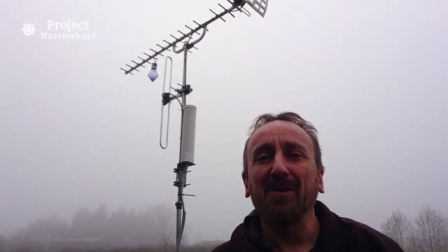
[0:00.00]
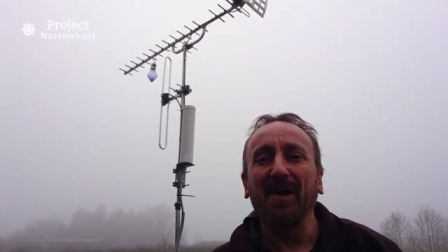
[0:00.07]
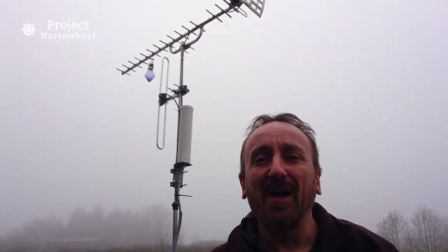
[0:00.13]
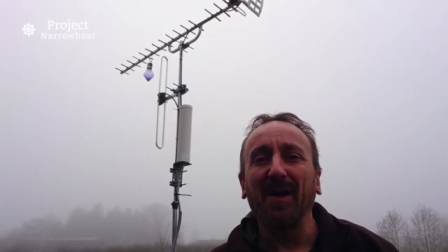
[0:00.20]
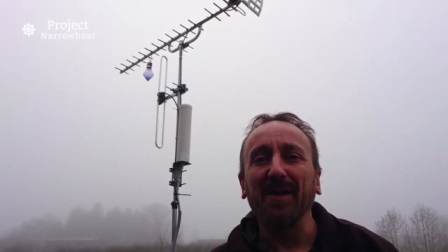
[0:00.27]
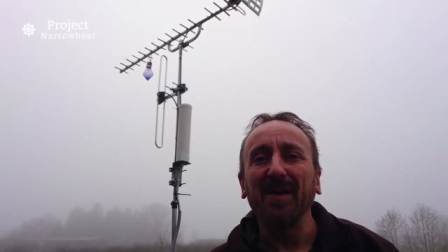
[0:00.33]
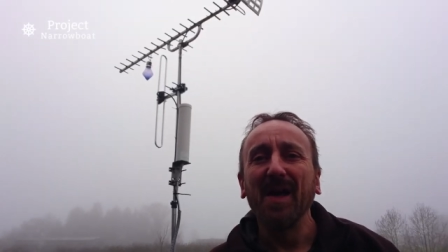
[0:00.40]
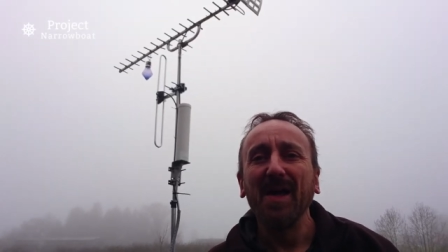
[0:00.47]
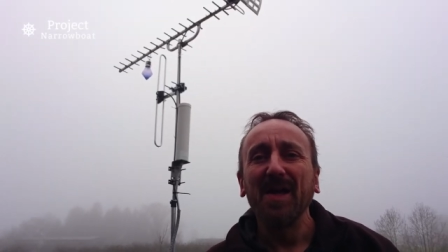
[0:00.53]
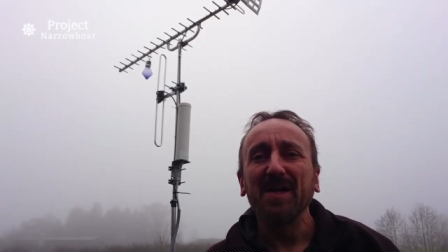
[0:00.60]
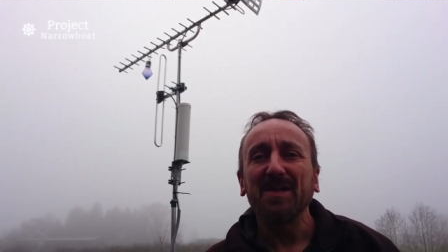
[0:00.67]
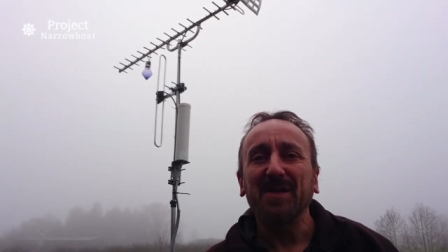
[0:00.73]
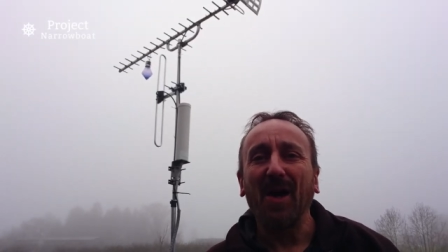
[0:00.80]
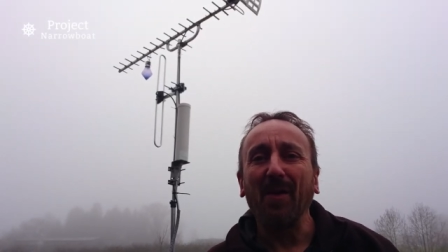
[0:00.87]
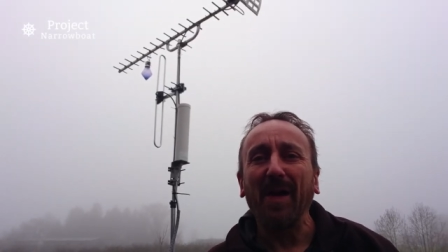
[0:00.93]
Okay,
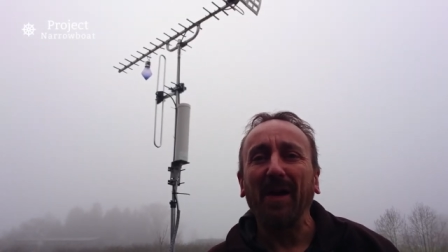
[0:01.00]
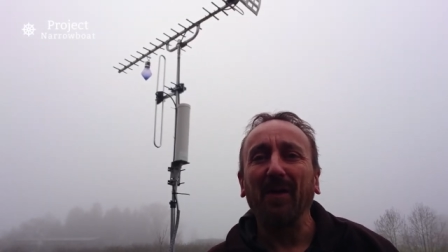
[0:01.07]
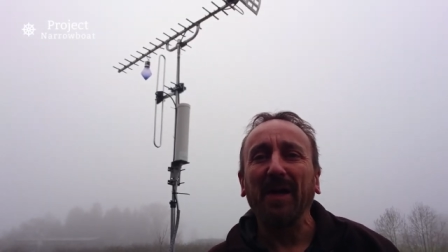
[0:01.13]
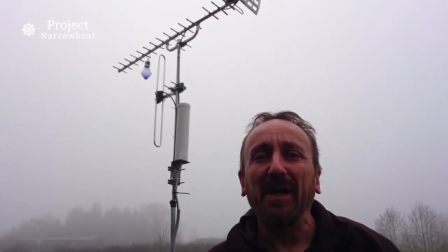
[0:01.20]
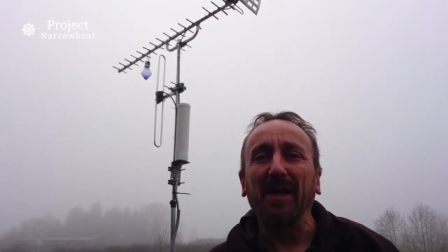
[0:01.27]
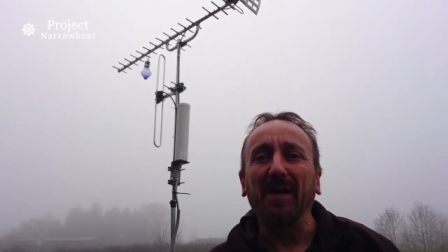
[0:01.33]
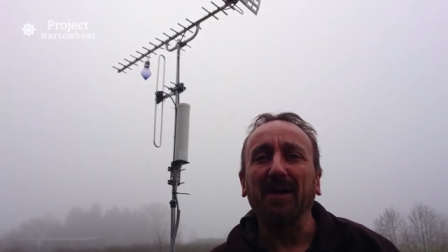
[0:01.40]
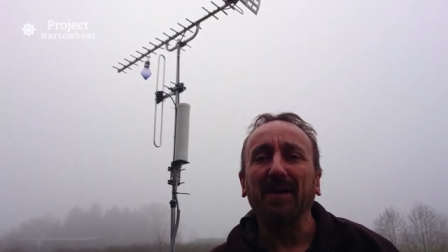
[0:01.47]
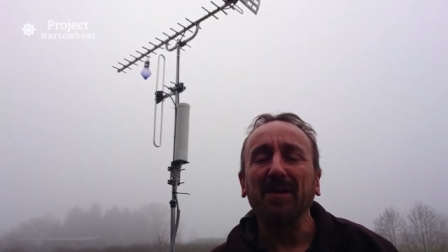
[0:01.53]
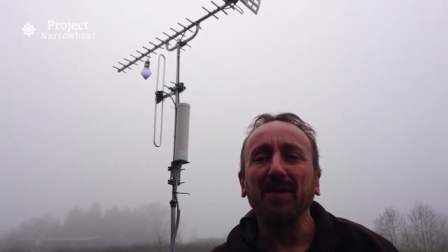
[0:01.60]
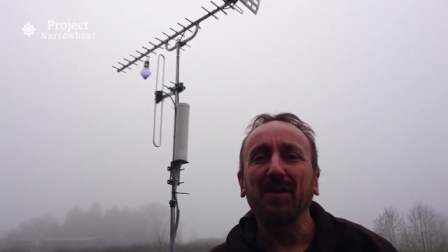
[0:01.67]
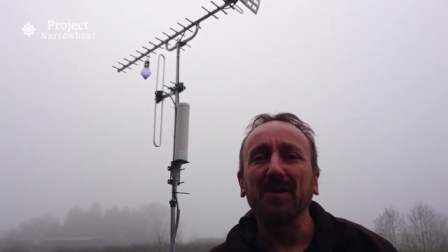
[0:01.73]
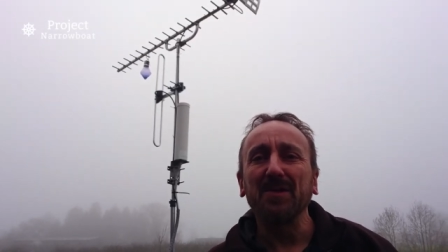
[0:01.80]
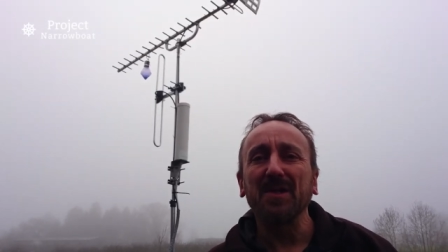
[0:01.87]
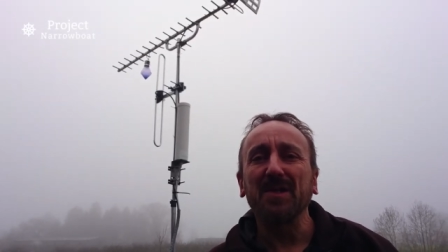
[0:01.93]
so out here
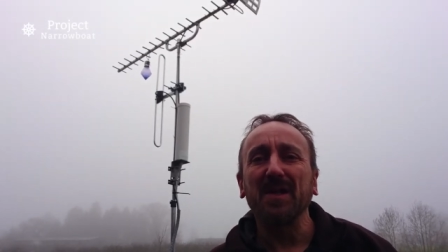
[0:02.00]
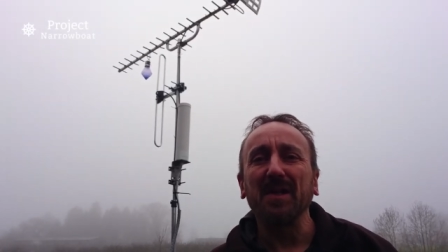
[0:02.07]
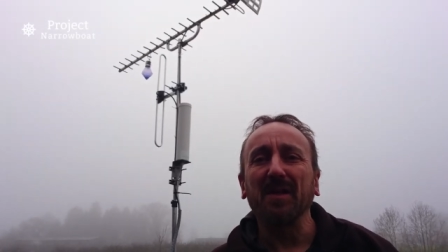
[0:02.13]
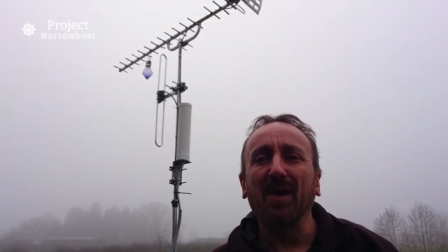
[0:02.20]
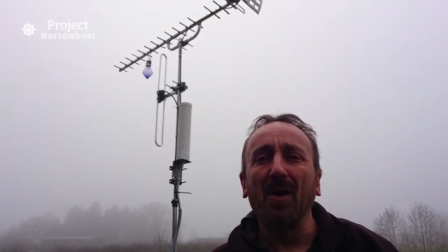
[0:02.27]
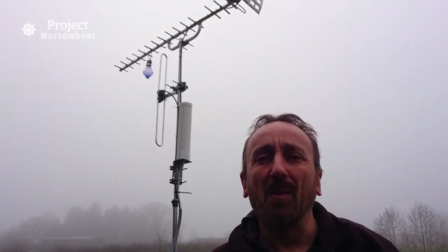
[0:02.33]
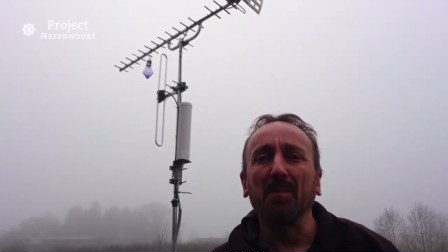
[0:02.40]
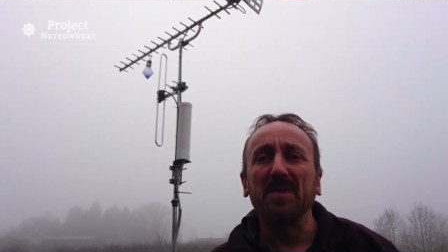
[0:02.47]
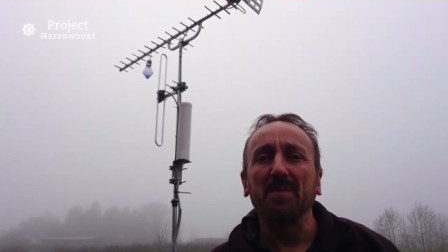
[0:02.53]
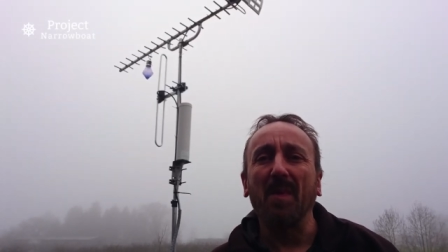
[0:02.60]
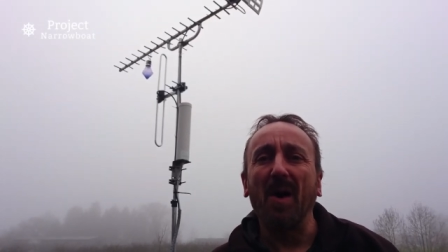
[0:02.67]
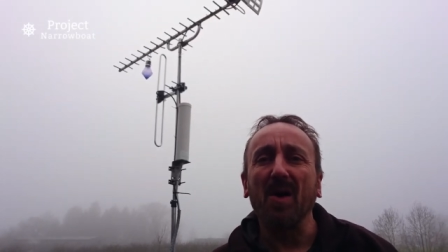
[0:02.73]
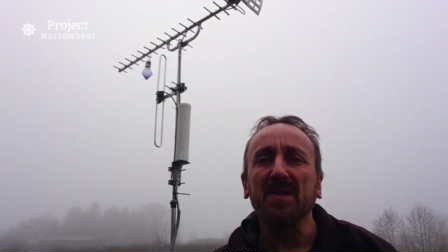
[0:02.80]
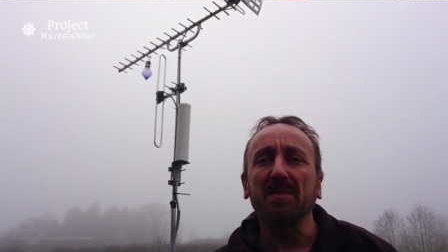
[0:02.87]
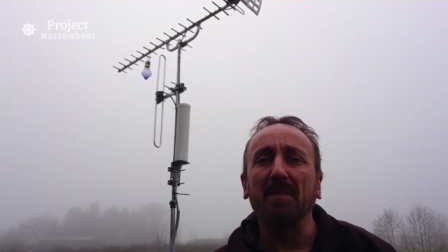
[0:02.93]
you can just see the comms
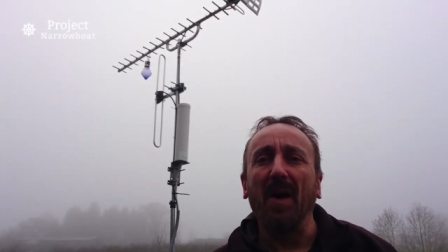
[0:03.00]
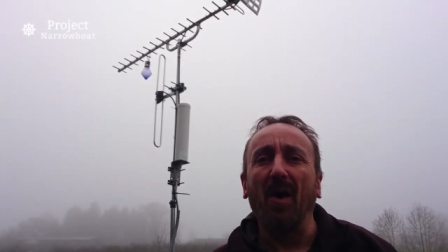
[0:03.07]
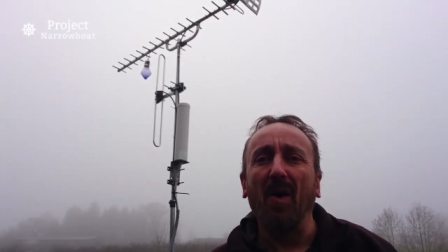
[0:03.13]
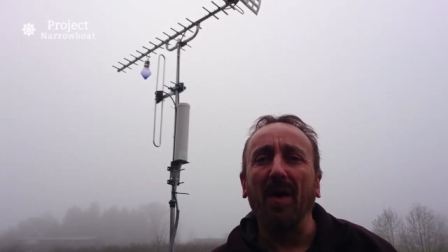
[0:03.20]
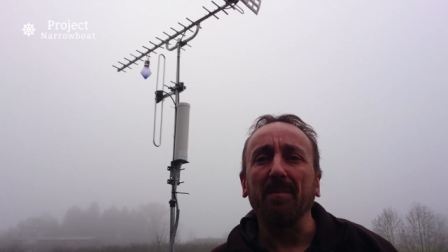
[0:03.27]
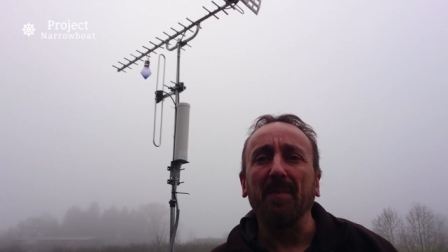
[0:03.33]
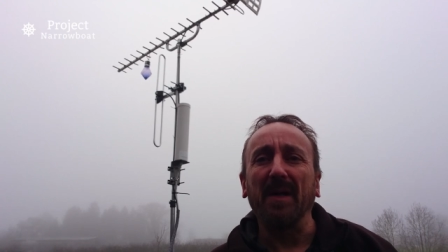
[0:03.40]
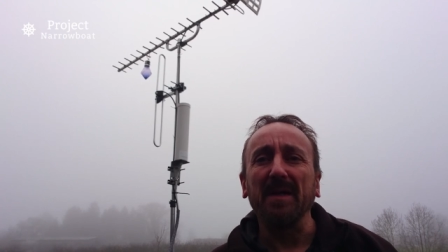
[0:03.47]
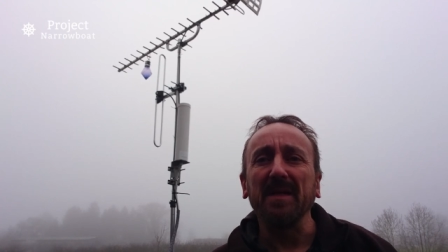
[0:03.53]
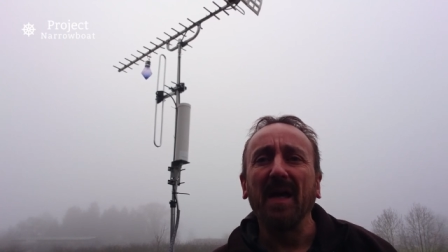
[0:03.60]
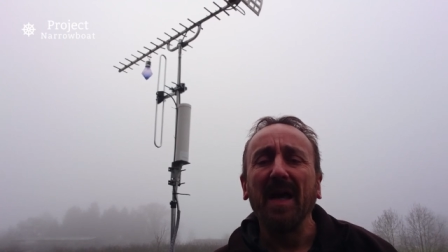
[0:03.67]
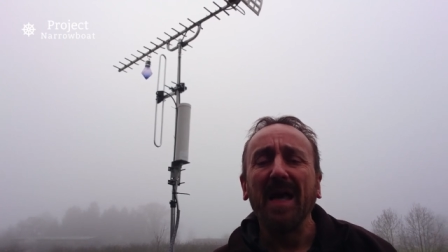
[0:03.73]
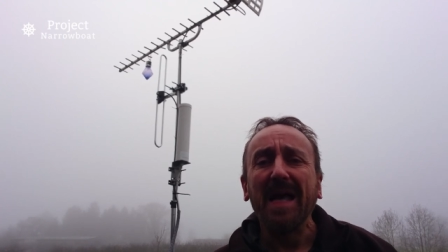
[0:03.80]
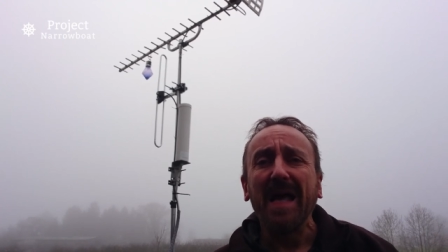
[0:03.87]
mast behind me.